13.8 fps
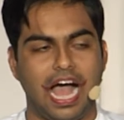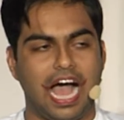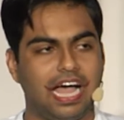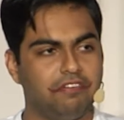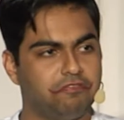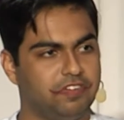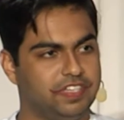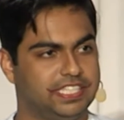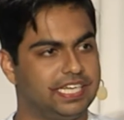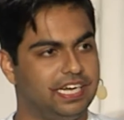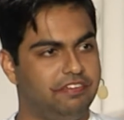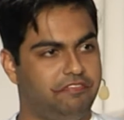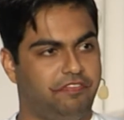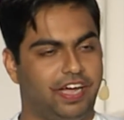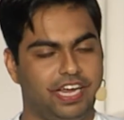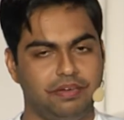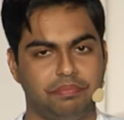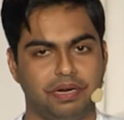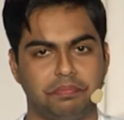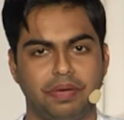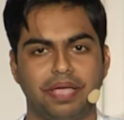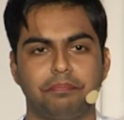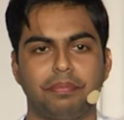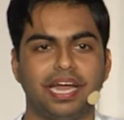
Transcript: I'm physically fine, but my